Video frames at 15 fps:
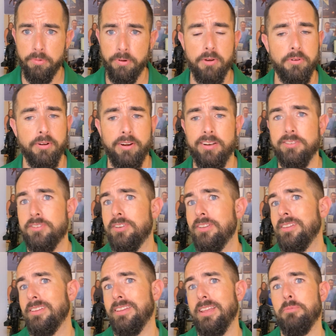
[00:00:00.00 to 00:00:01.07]
brokerage,
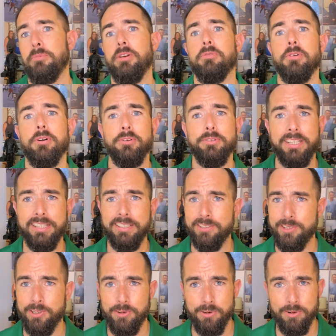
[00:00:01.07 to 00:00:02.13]
and we rolled
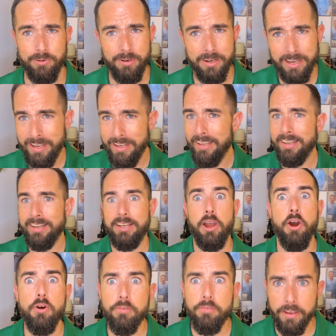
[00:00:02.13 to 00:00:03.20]
into
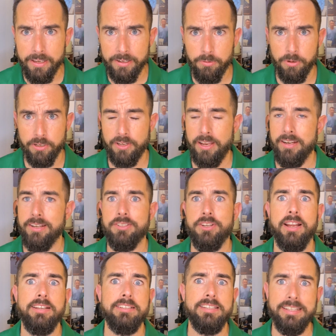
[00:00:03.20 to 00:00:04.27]
COVID, which kind of
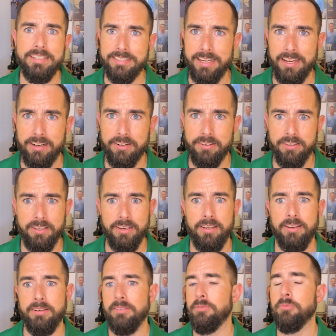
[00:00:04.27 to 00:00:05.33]
changed the entire
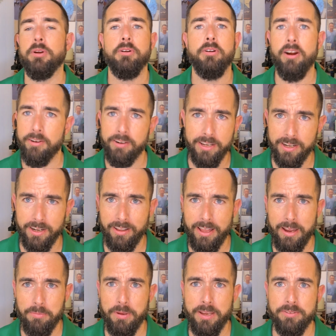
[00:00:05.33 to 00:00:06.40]
thing. We were already in a
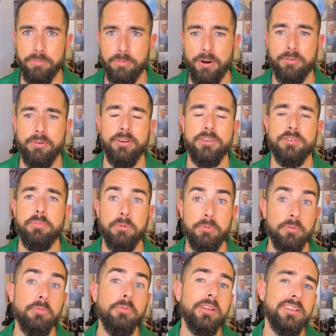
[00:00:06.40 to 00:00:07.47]
cloud-based brokerage, but
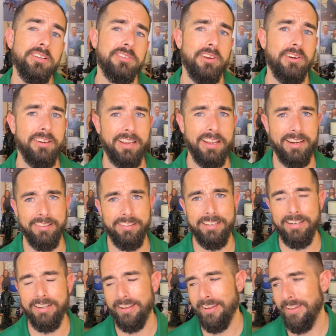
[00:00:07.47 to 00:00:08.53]
we really started kind of
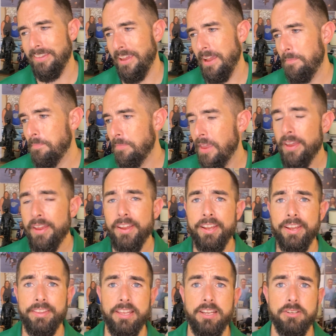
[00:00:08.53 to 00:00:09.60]
leaning on that.
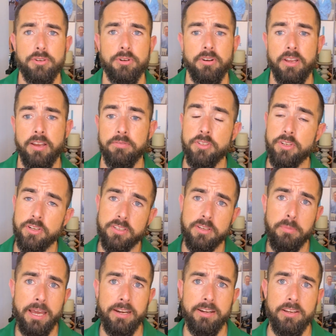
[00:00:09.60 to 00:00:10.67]
And then sure enough, just
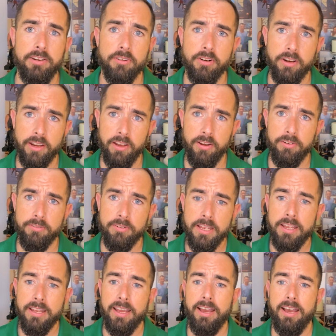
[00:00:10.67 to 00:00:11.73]
about a year ago
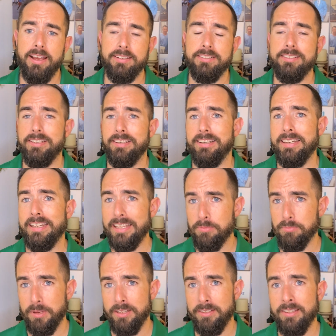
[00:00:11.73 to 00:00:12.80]
at
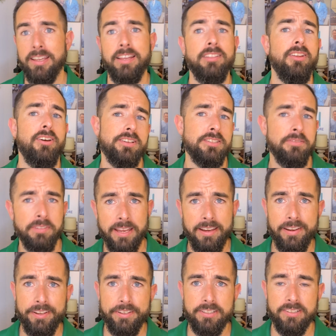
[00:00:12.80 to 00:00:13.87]
Inman in Las
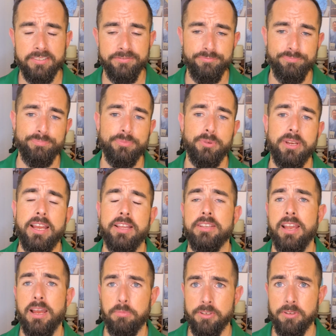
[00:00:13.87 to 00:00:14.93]
Vegas, we got
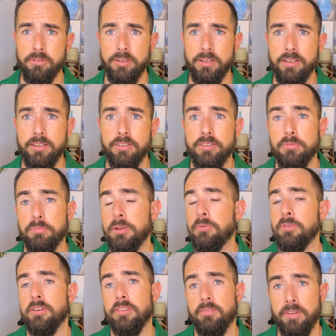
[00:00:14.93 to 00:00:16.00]
the opportunity to be
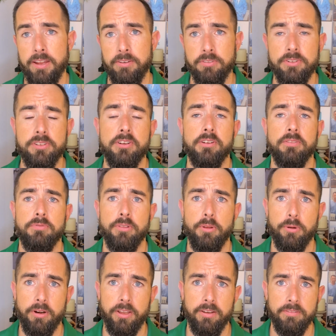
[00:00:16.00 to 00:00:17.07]
one of the founders here in
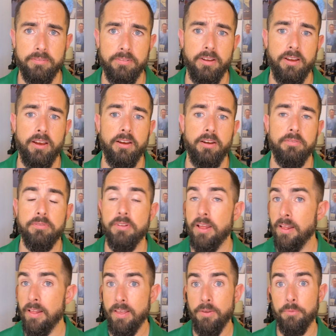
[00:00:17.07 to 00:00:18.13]
Florida of
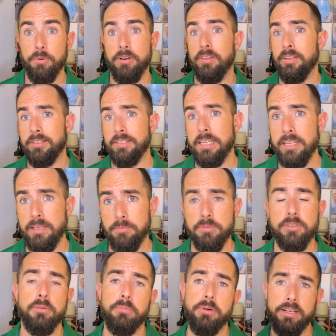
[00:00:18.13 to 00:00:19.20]
one of the
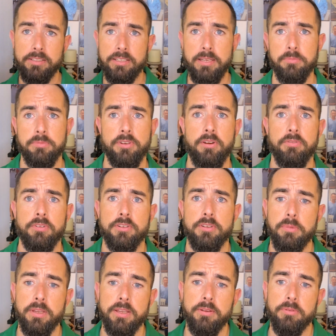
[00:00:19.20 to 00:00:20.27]
teams to bring teams over
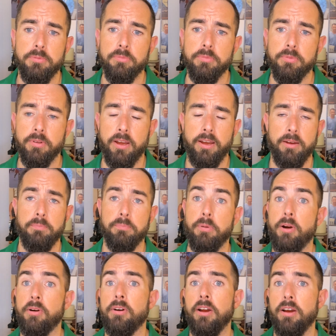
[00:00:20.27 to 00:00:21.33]
to be
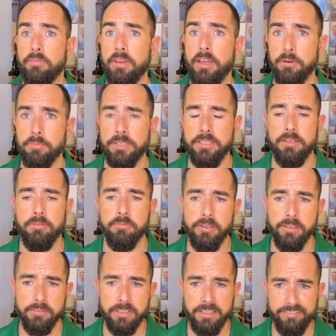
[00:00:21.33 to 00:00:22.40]
part of LPT
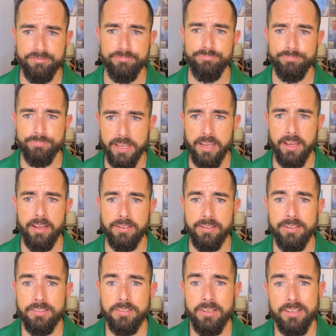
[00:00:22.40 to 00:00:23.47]
Realty. And
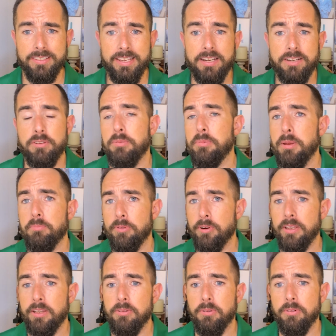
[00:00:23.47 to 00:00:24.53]
it's actually been
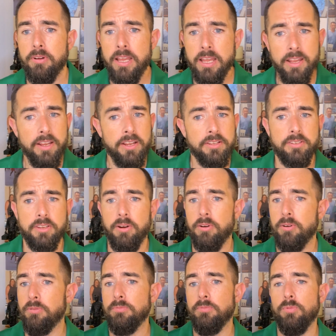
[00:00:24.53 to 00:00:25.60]
pretty cool.
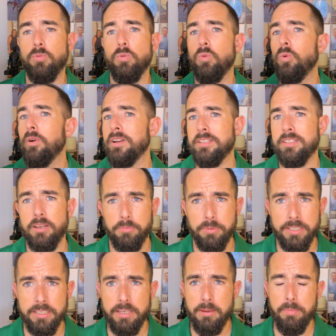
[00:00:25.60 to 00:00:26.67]
So what is
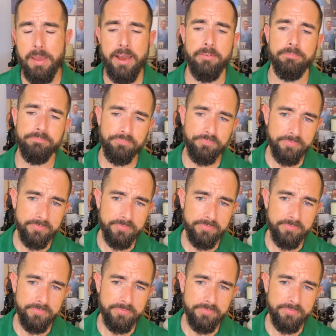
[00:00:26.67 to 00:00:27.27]
LPT about?